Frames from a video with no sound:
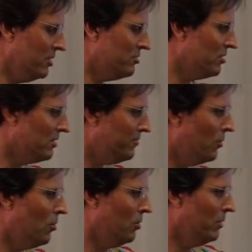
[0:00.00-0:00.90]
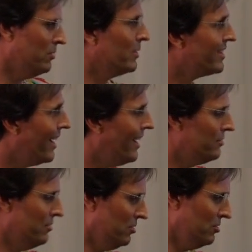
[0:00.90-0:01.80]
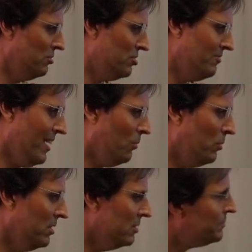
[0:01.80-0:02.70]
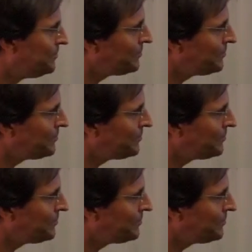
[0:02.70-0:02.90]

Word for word: into the fore with regard to the use of our will.